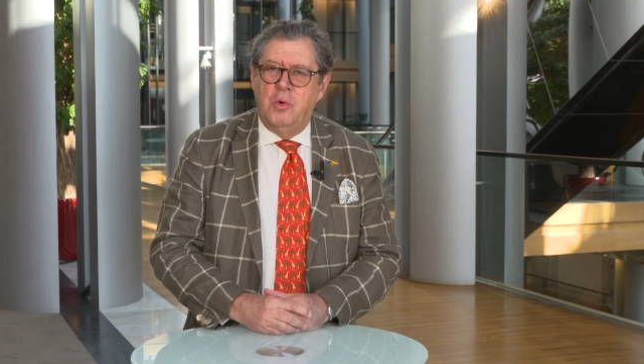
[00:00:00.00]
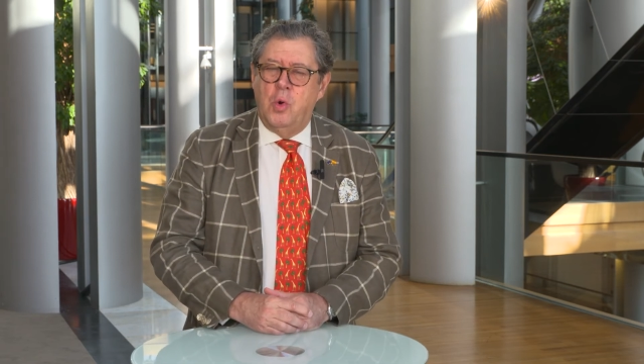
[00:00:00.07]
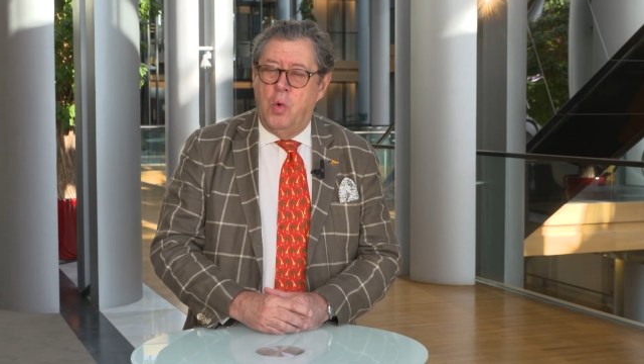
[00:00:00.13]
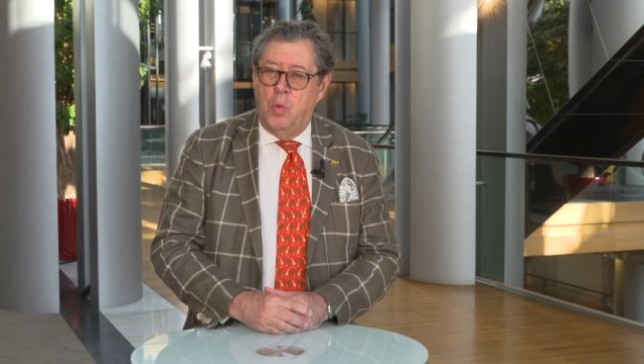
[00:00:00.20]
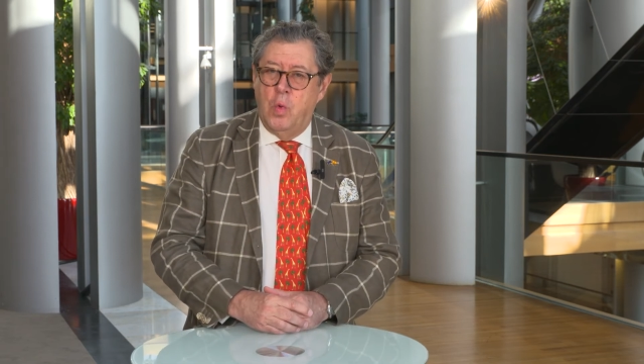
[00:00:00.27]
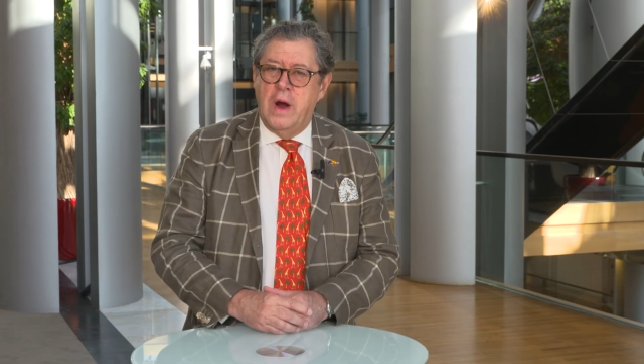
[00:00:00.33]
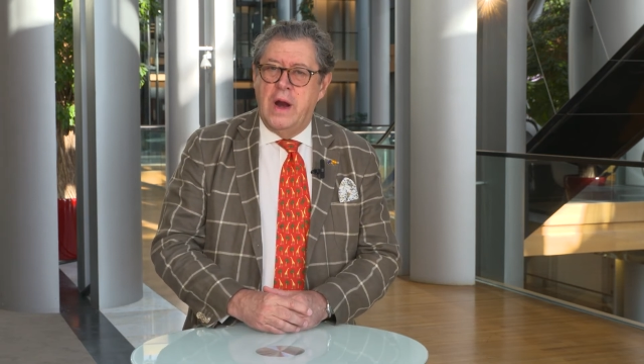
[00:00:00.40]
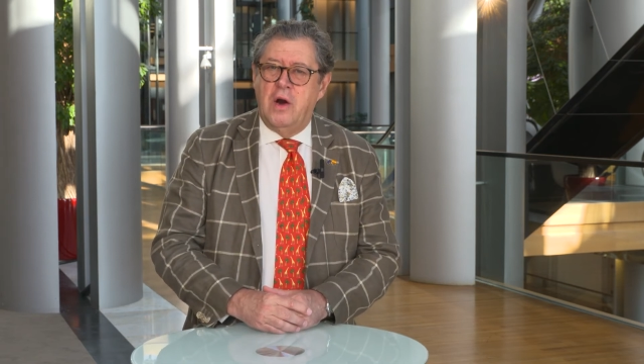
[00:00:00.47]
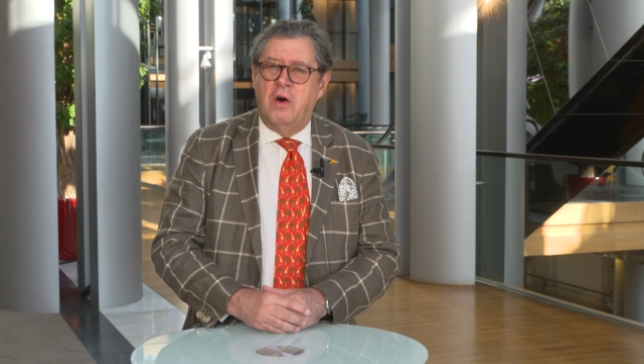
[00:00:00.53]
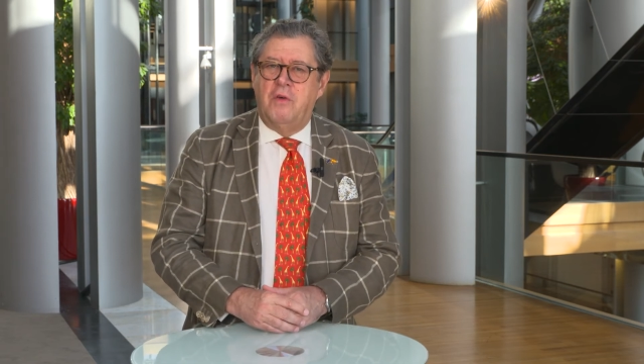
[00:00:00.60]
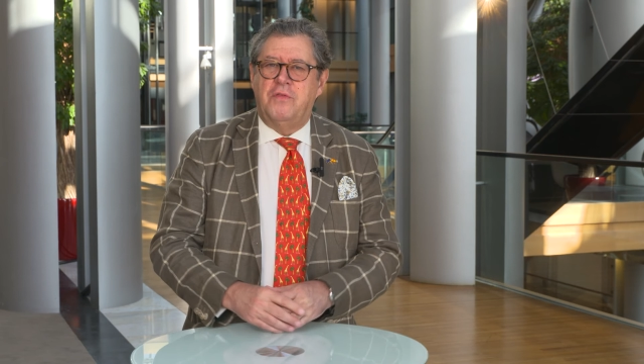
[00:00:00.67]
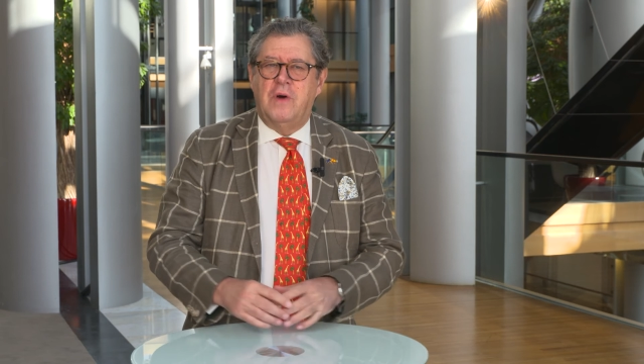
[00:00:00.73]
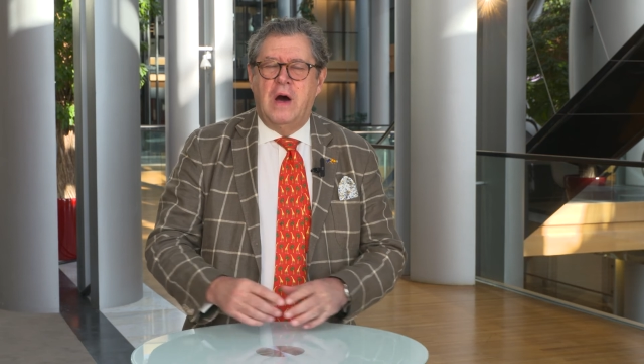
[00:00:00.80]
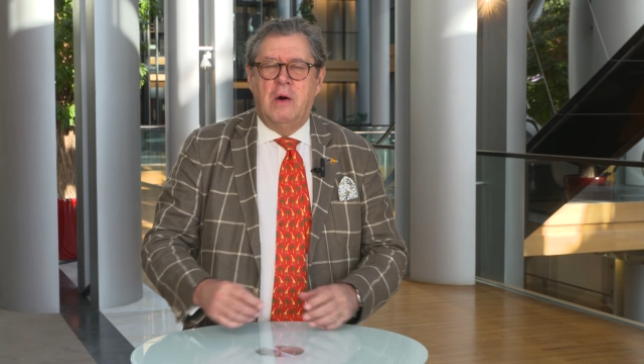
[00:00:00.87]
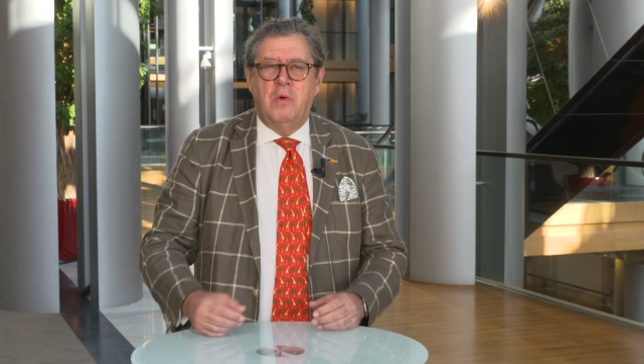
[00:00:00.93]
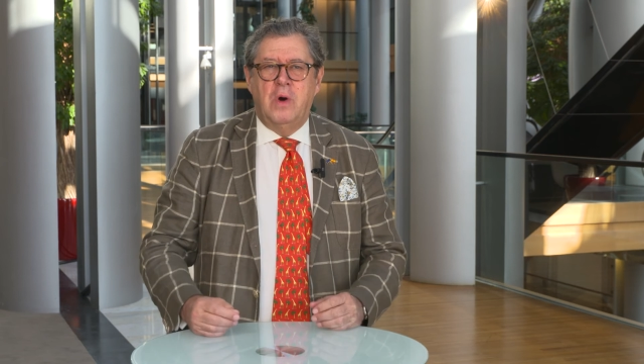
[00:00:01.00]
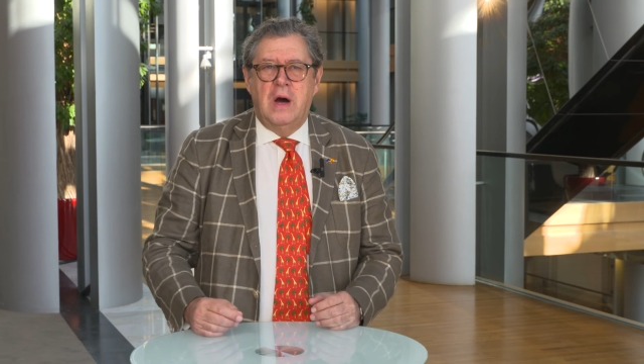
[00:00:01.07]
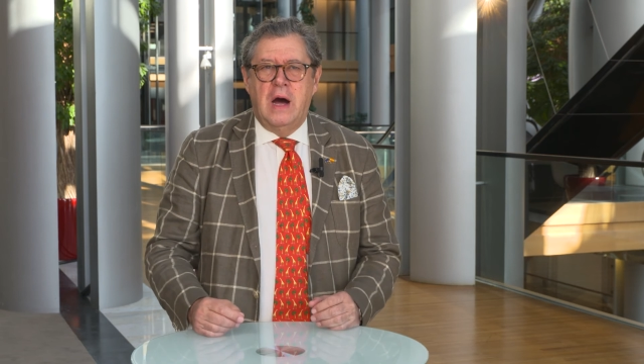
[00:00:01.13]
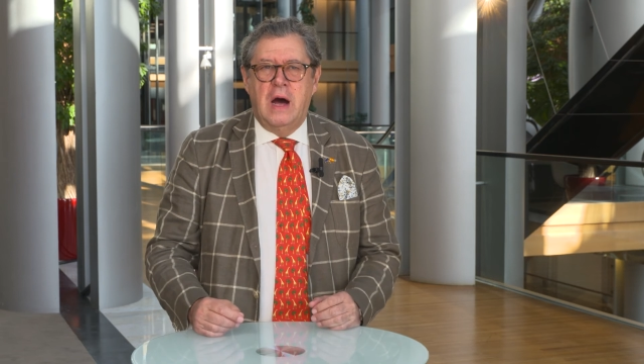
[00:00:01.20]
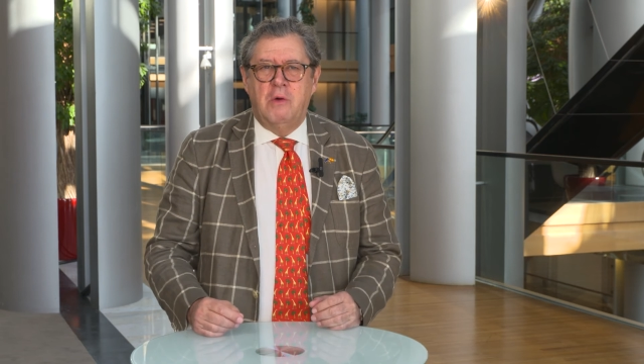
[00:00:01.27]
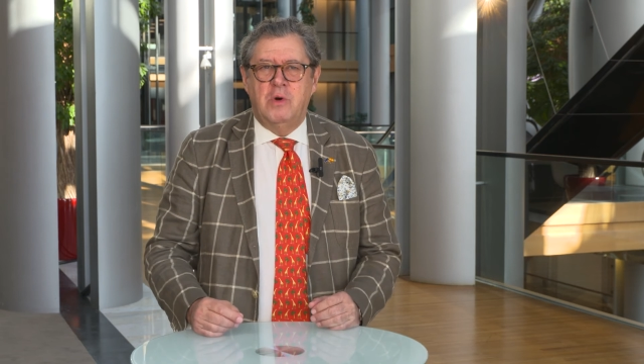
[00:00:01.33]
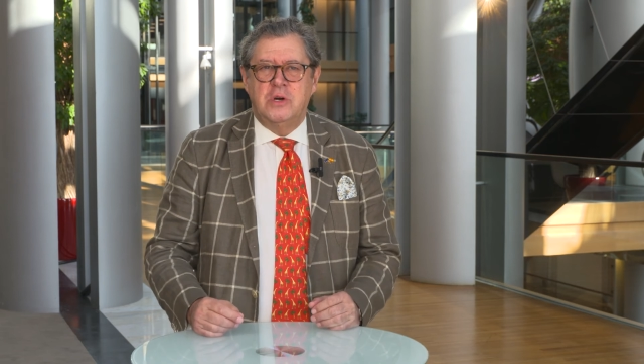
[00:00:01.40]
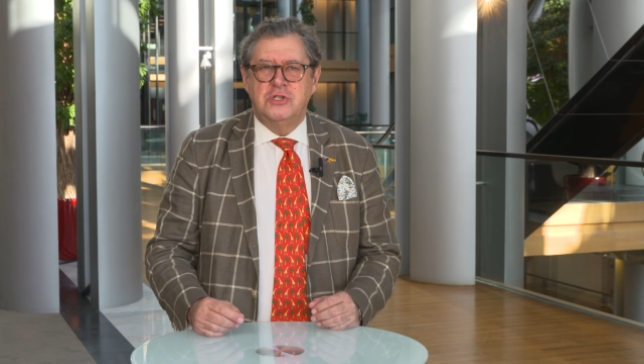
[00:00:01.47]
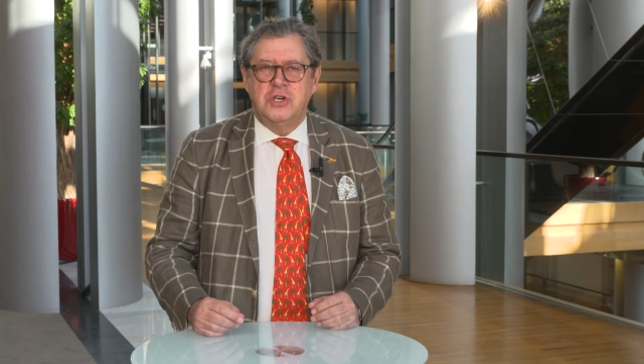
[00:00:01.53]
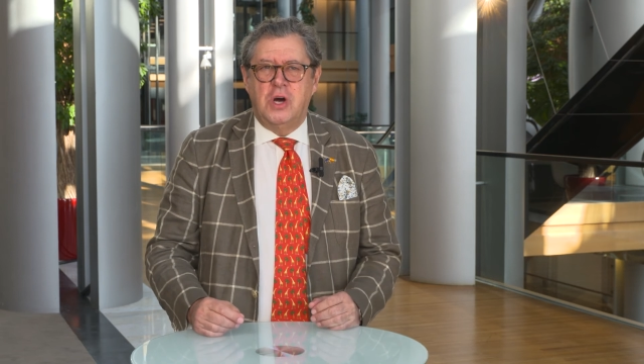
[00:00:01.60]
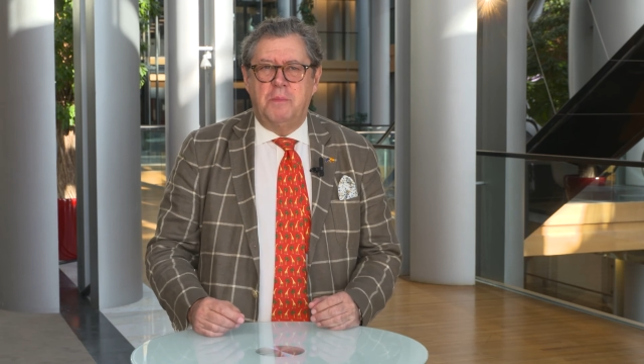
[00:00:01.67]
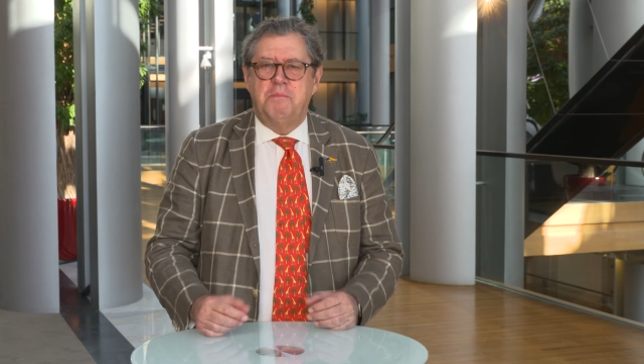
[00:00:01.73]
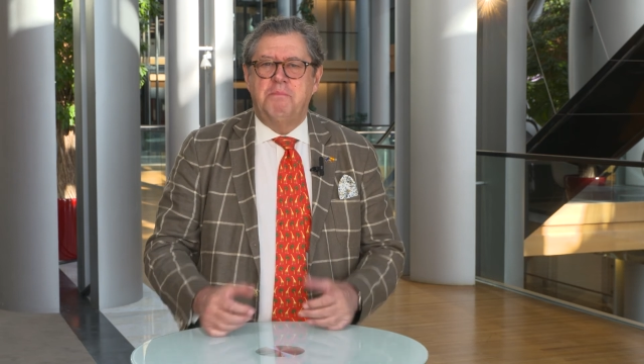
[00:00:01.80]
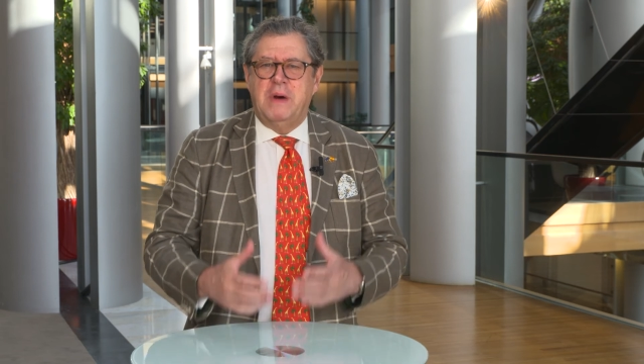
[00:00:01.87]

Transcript: aware of our job,